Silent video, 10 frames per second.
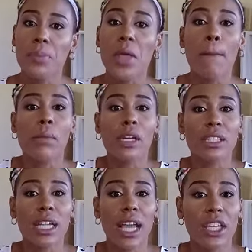Much
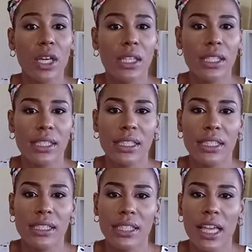like your
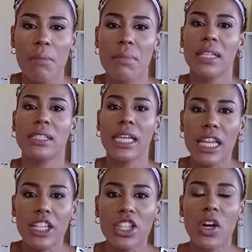thesis statement
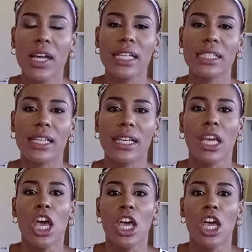in your essay,